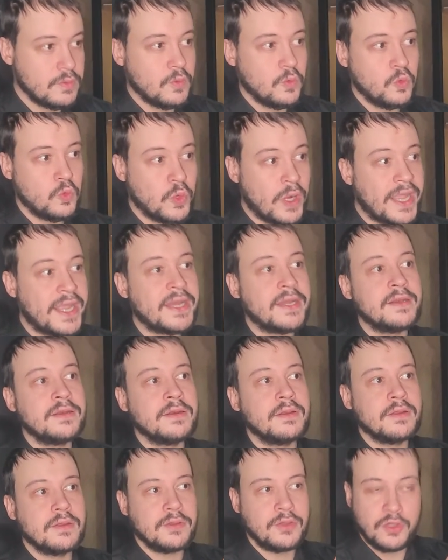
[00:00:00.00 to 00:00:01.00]

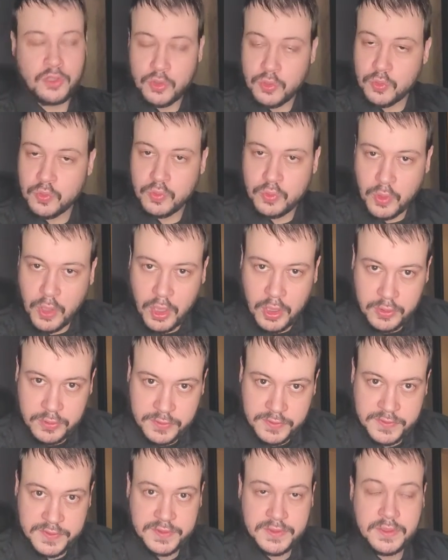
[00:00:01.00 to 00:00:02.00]
when you
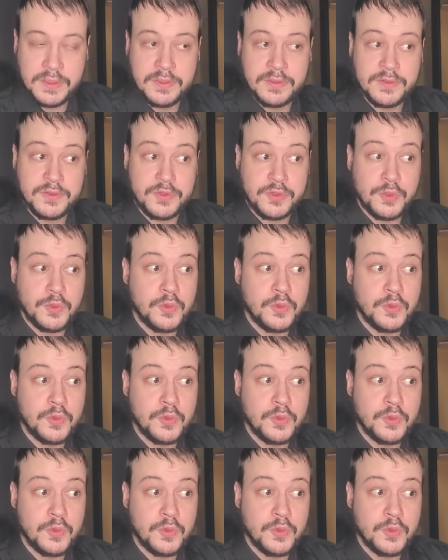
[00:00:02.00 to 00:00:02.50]
want to